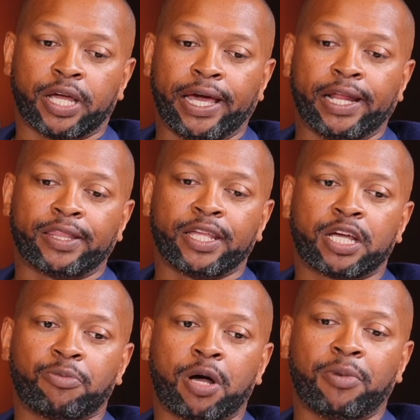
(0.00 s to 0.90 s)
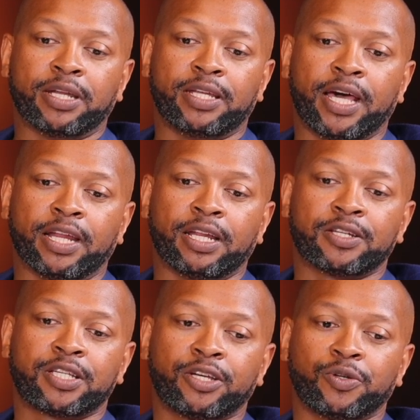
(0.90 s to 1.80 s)
And I think about my dad, and I'll
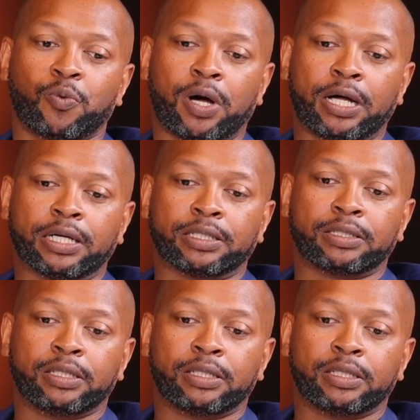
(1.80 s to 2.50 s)
tell you why